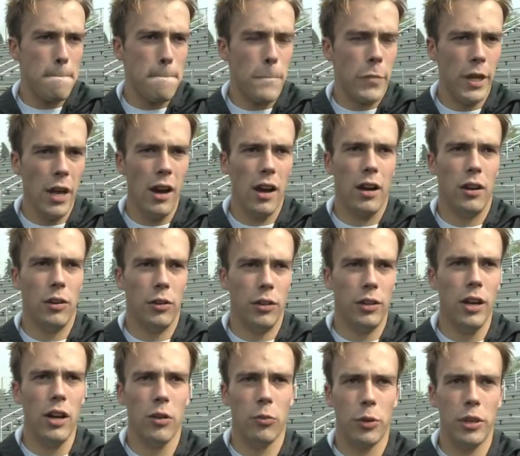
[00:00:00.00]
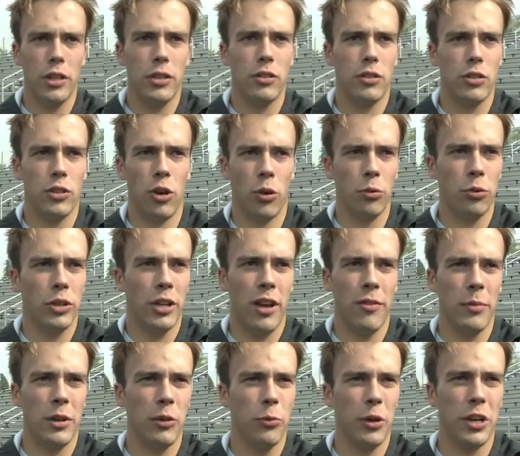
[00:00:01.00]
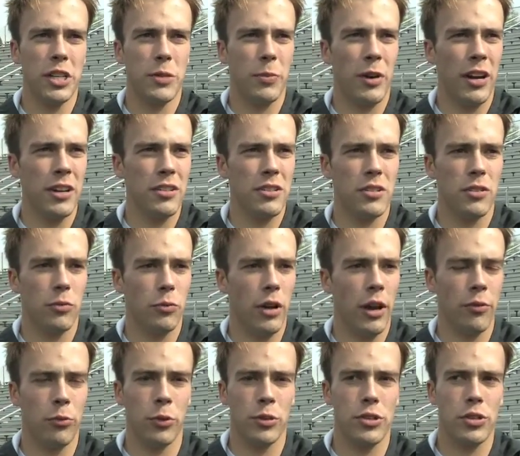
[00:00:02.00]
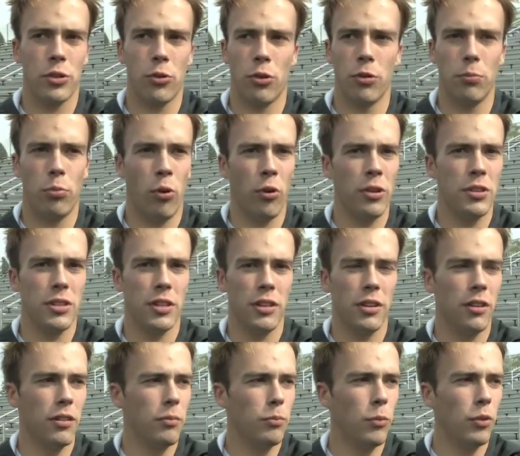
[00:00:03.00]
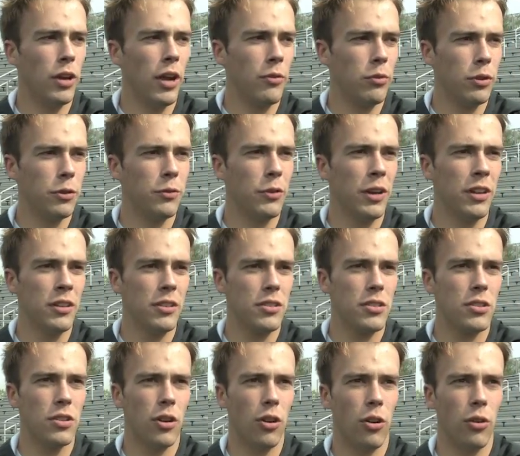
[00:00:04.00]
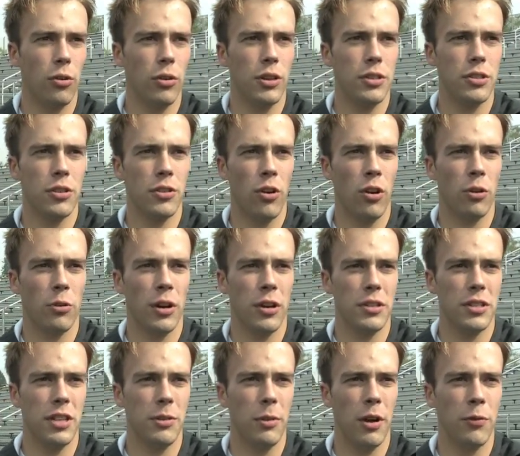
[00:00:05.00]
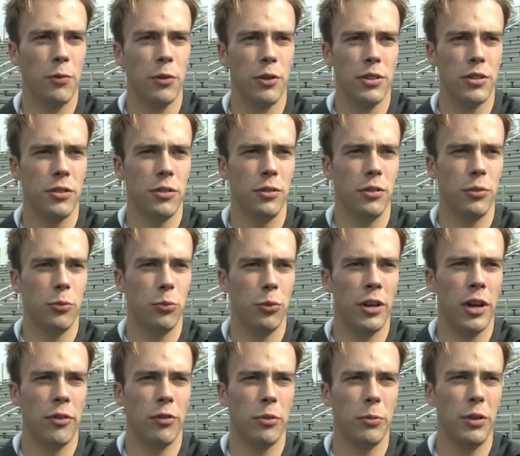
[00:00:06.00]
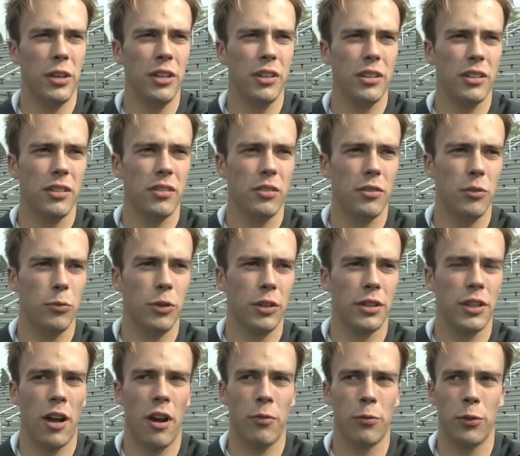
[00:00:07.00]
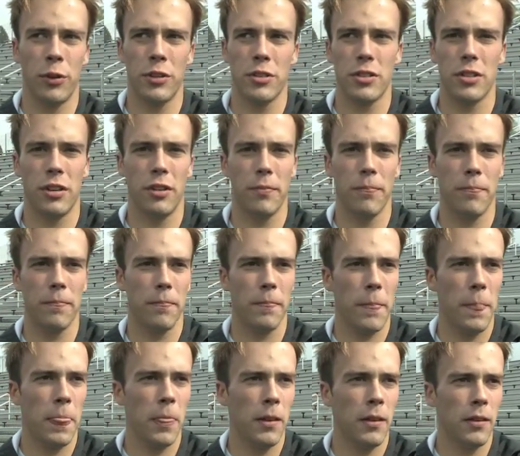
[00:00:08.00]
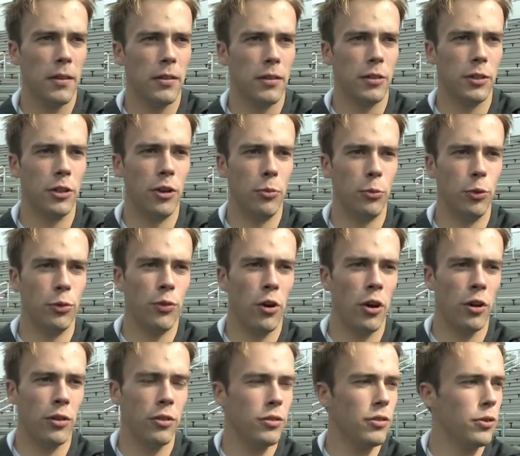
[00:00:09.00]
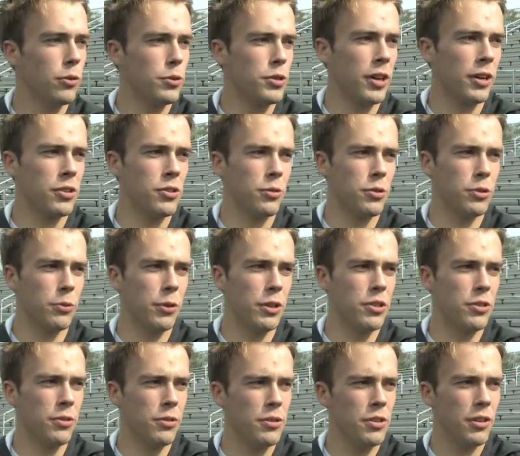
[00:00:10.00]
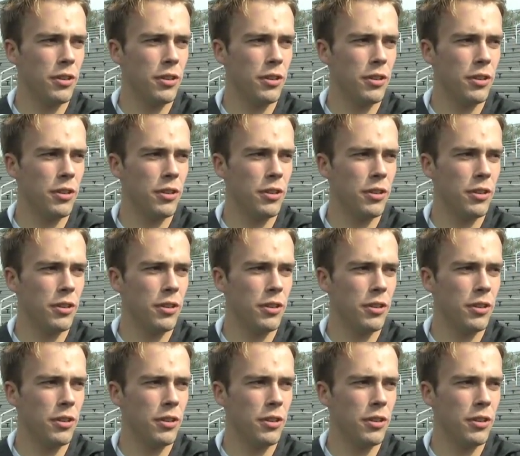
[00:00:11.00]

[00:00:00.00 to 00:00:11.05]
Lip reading: Yeah. We don't really have many weak spots. Everyone's scoring points in every event, so it's an all-around team effort to win every meet, win conference, and move on through sectionals and regionals.